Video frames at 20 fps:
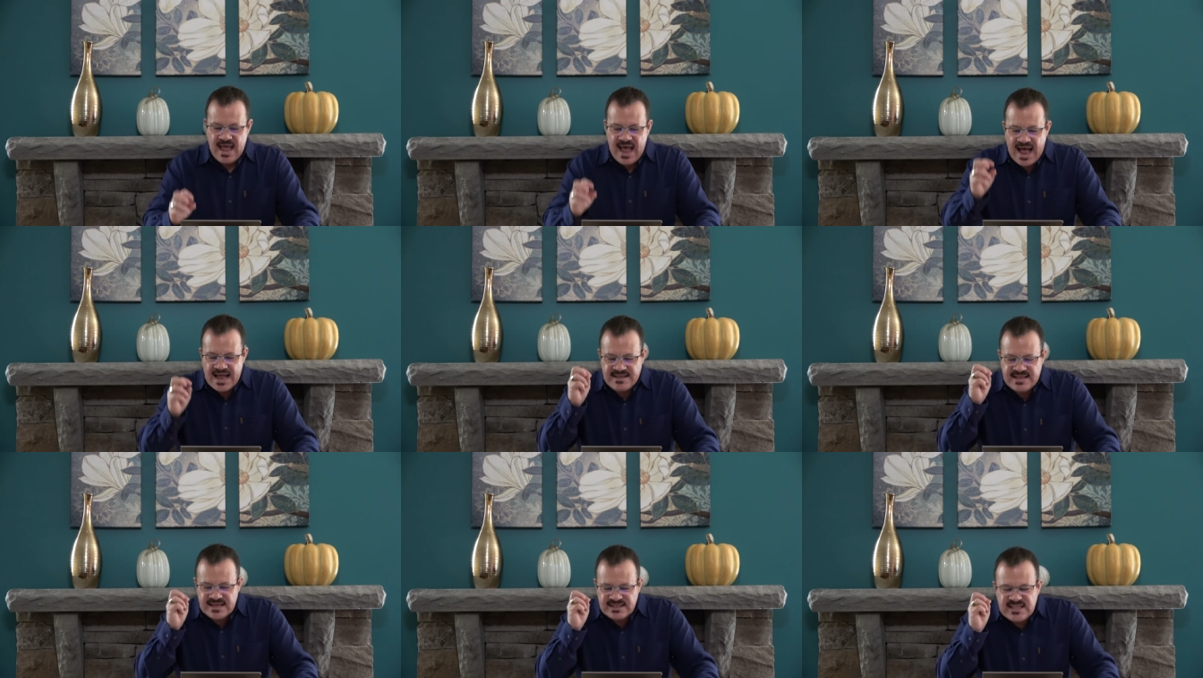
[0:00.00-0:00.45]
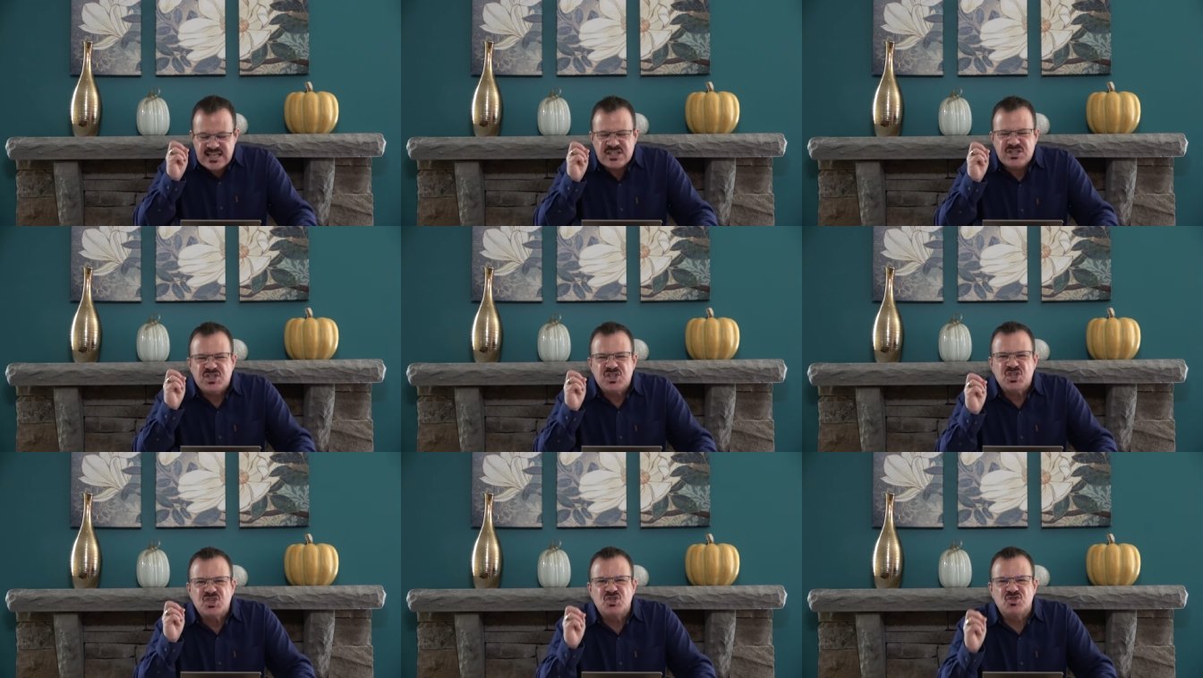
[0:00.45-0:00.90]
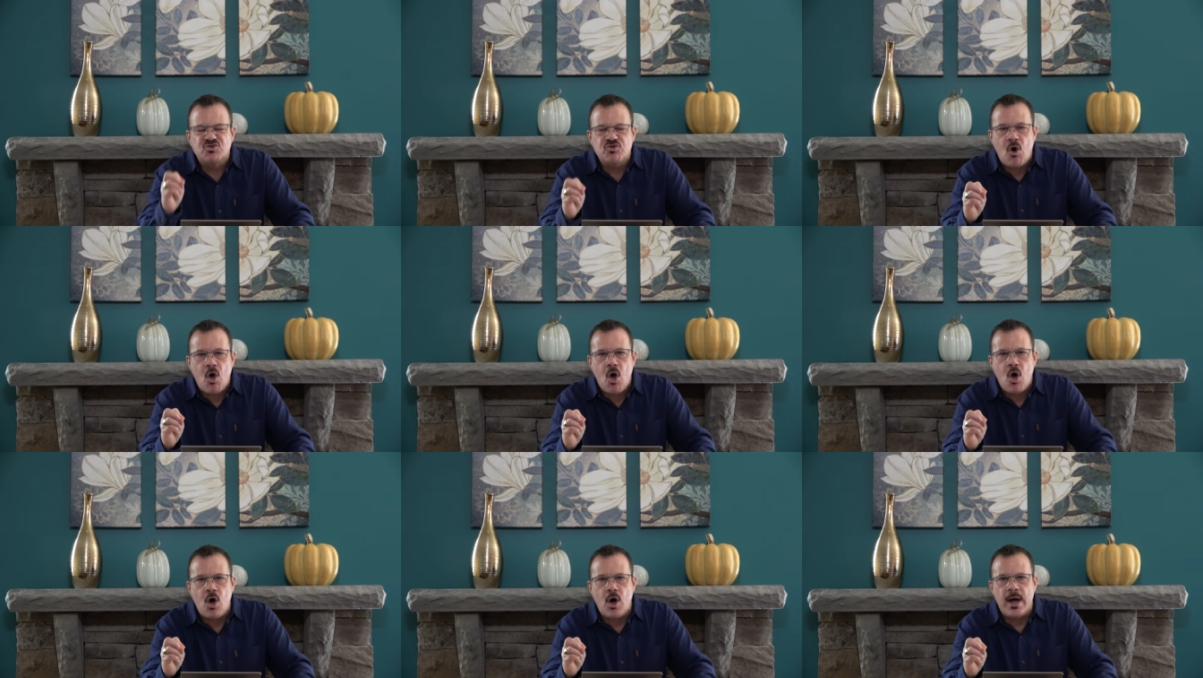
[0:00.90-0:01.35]
and they
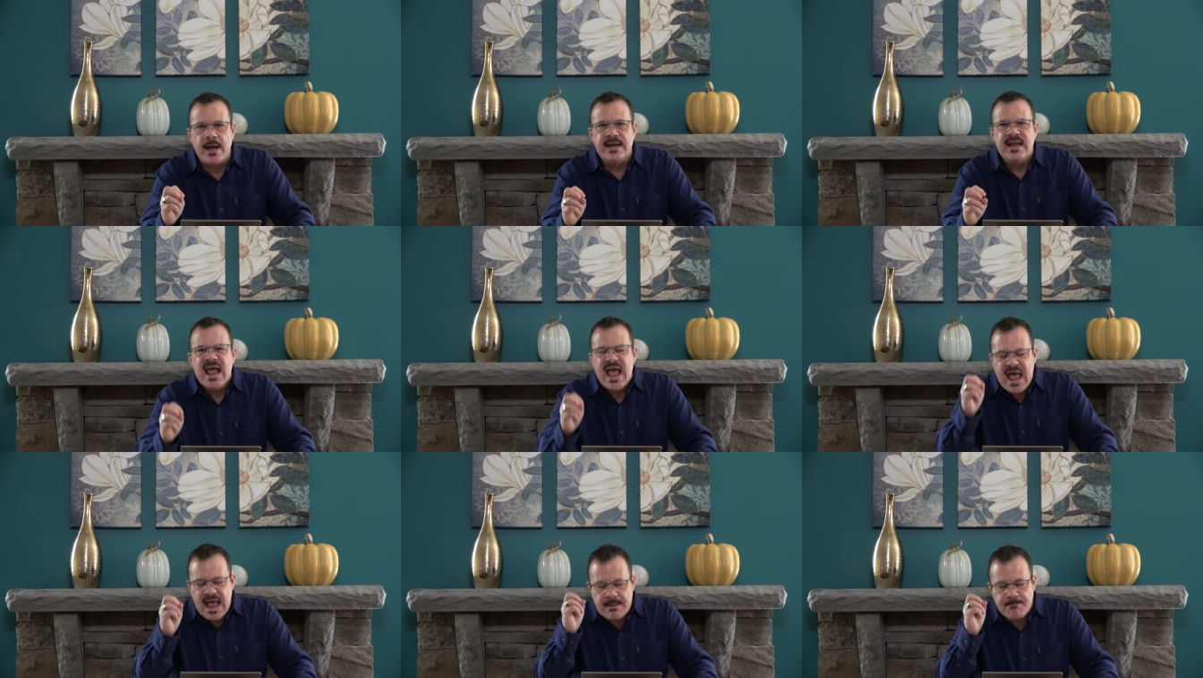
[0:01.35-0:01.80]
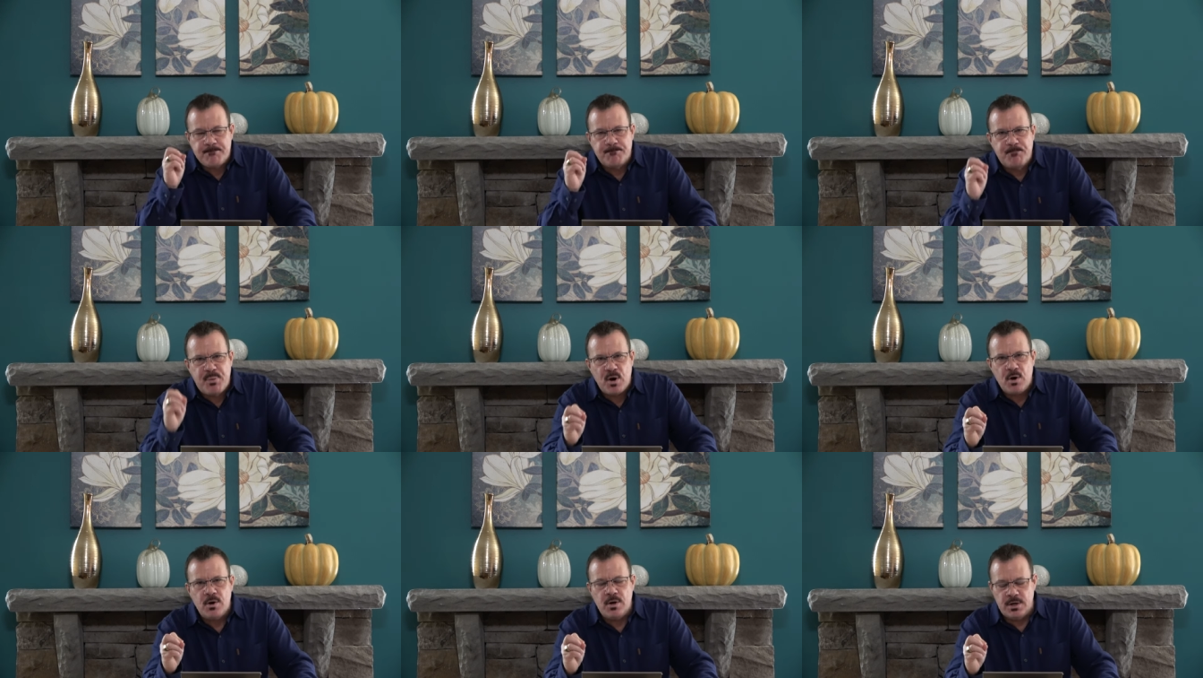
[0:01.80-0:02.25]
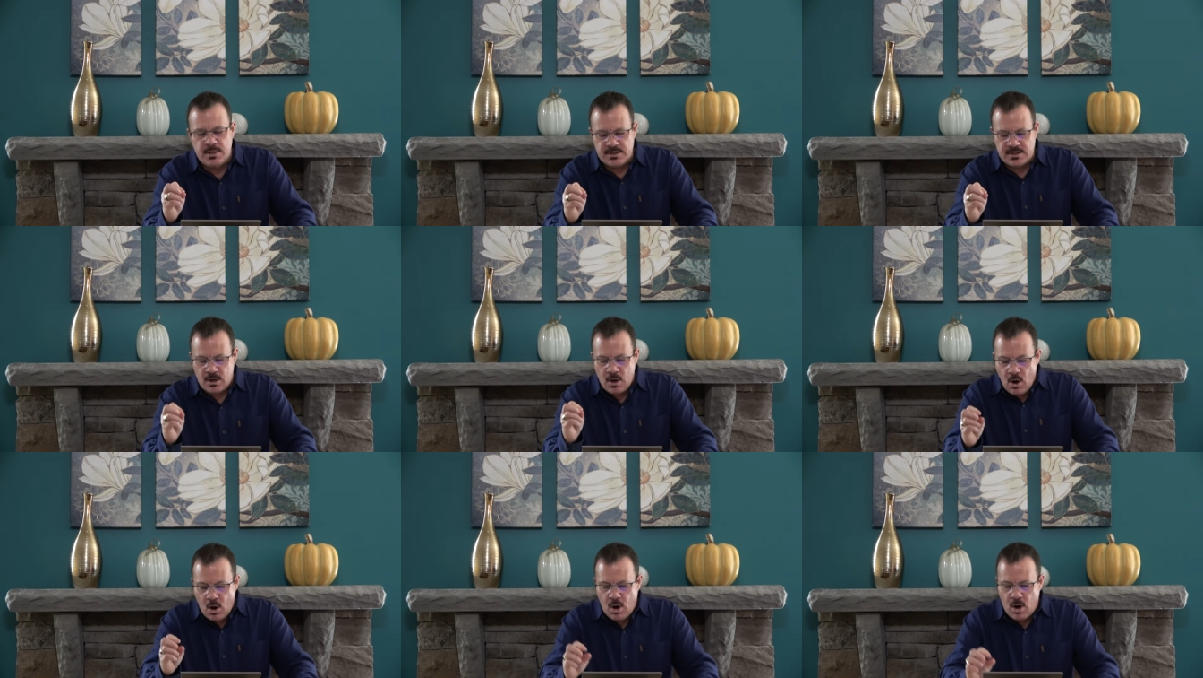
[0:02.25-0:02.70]
destroyed and
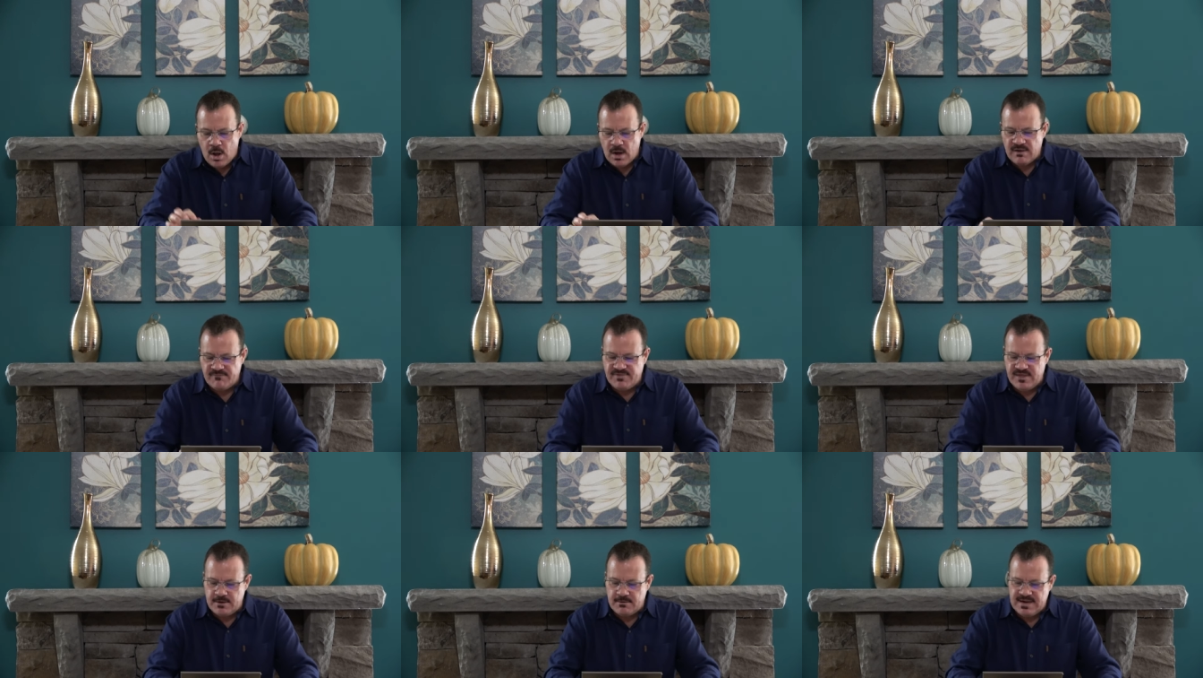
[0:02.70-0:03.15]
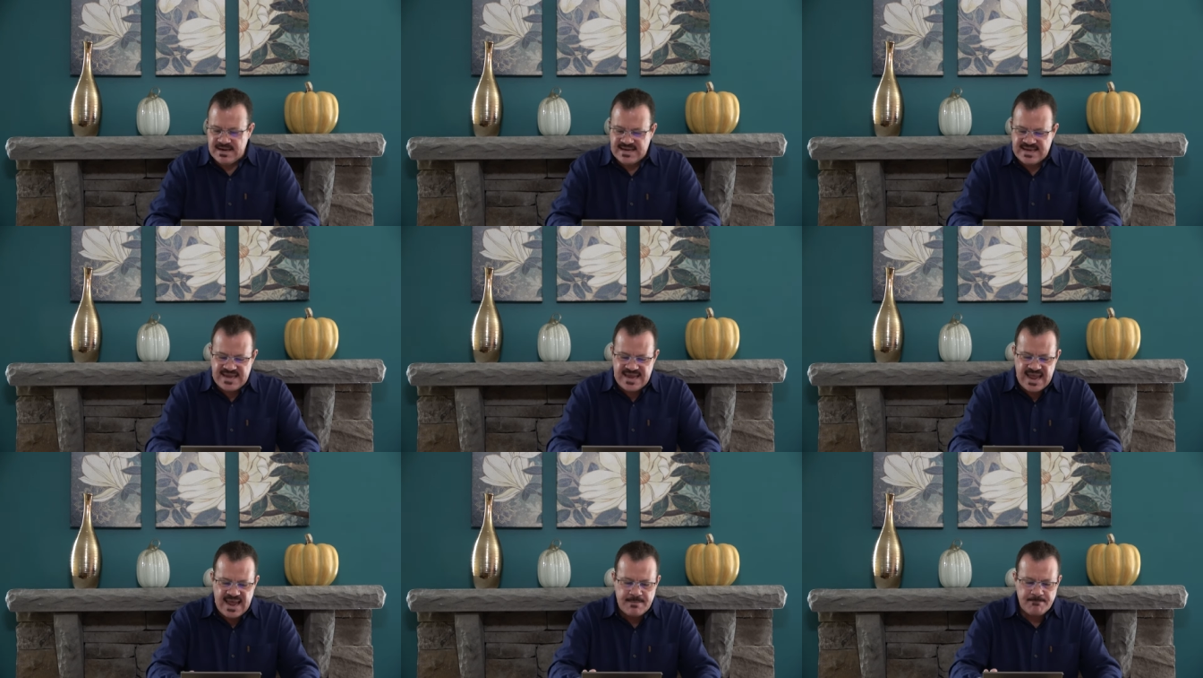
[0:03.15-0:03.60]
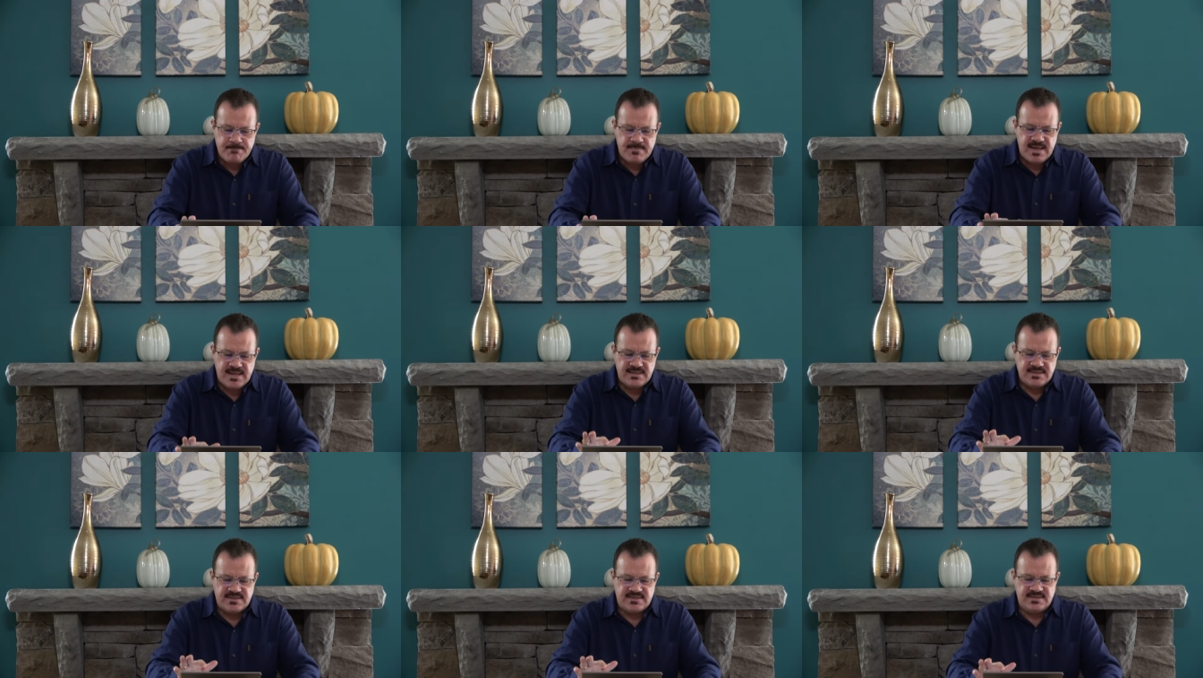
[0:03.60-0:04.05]
burnt all of their
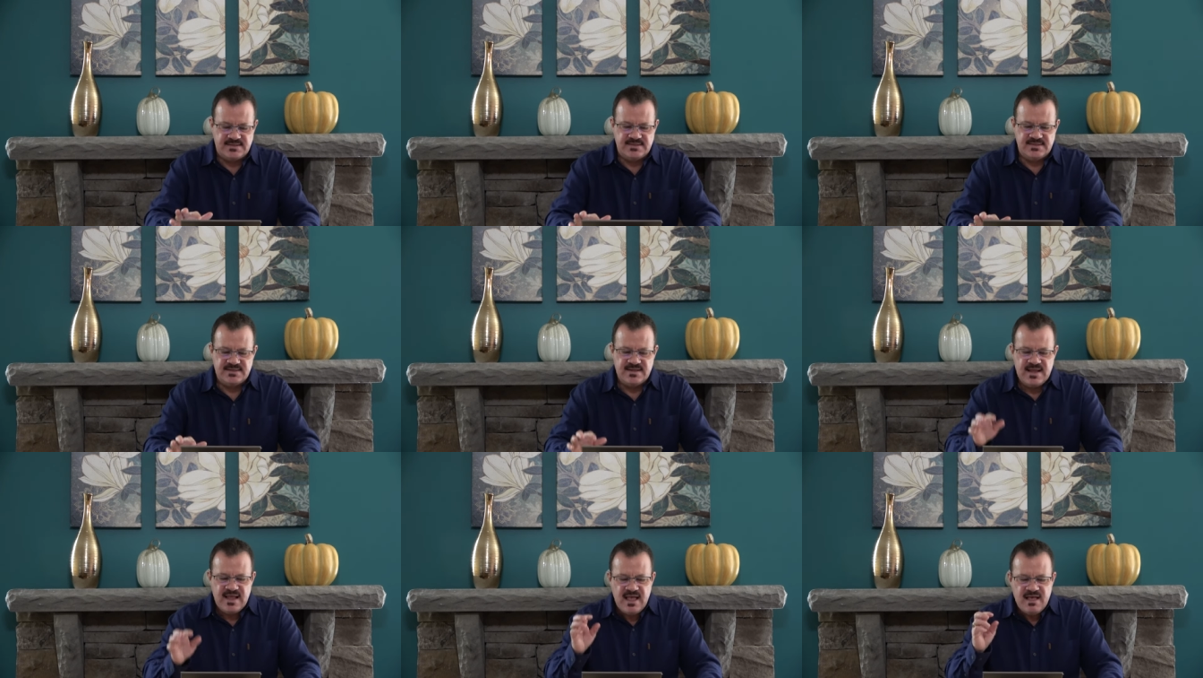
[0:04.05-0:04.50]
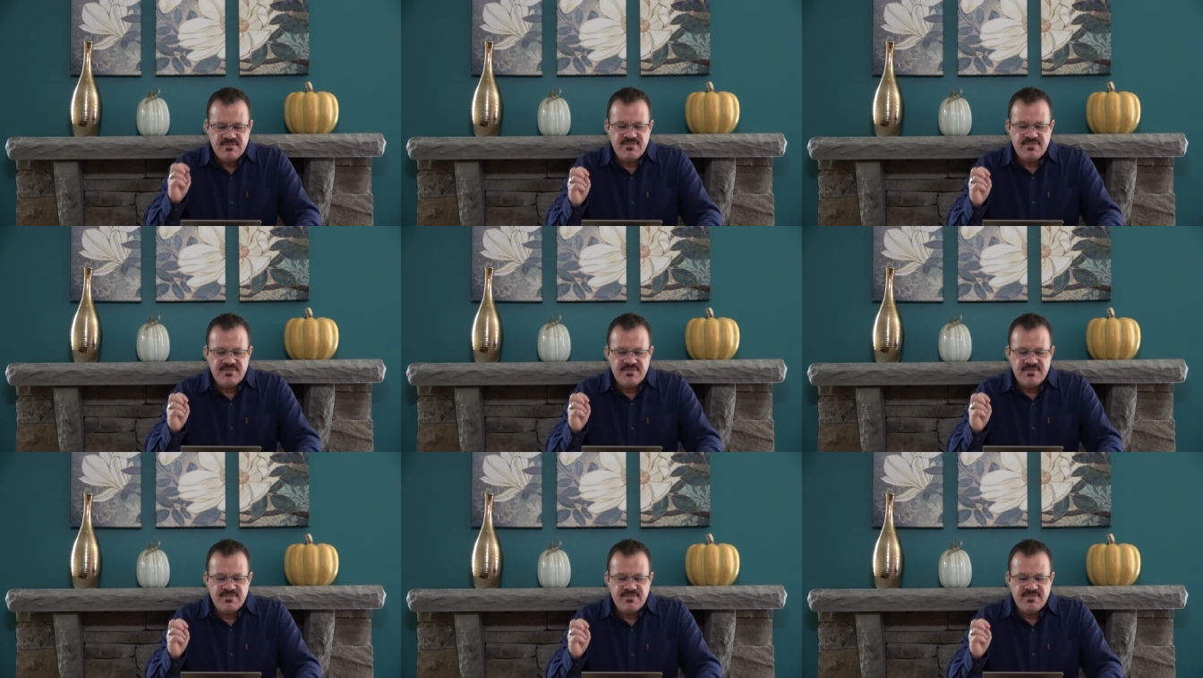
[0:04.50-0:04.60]
encampments.